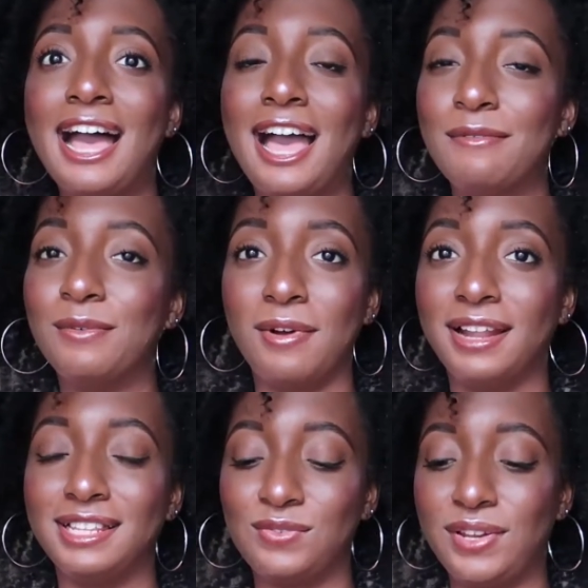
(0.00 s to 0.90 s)
I've been
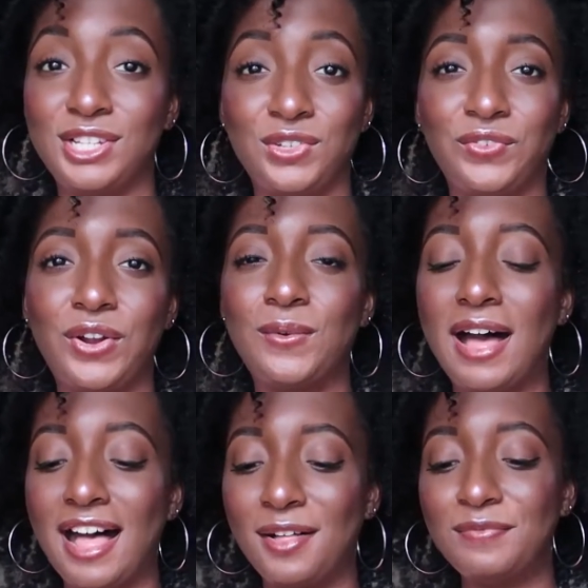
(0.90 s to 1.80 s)
wanting this foundation for a
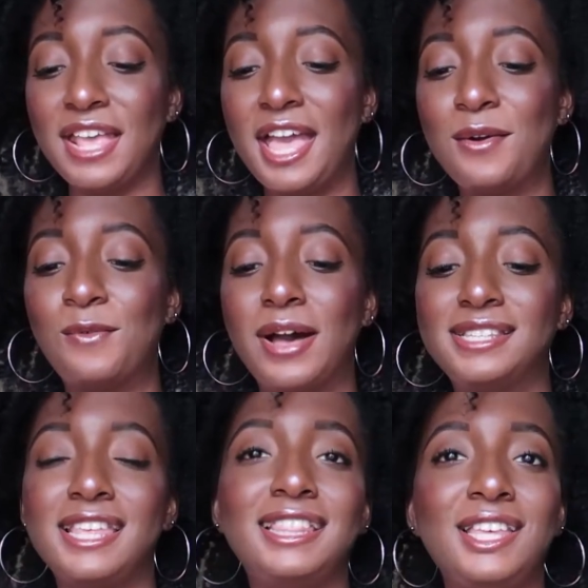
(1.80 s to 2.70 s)
while,
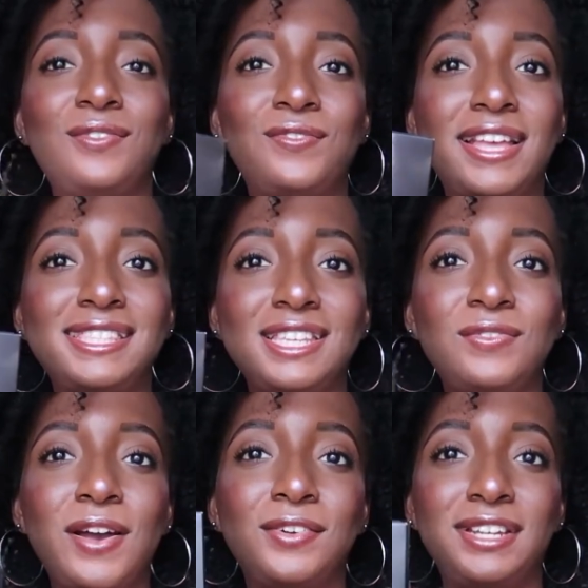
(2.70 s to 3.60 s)
was the
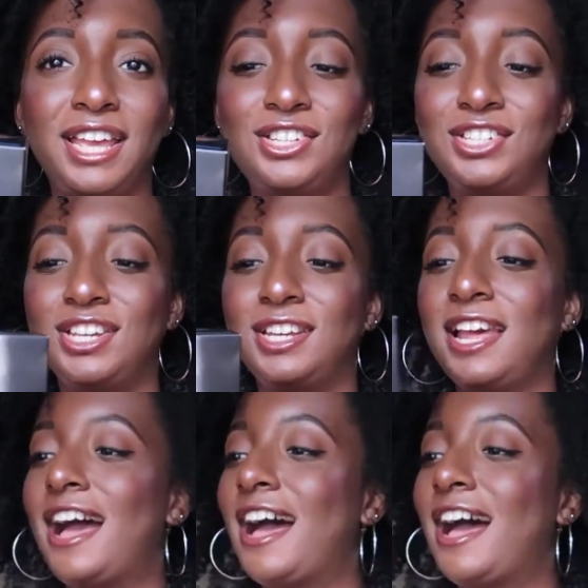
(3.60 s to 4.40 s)
Fenty foundation.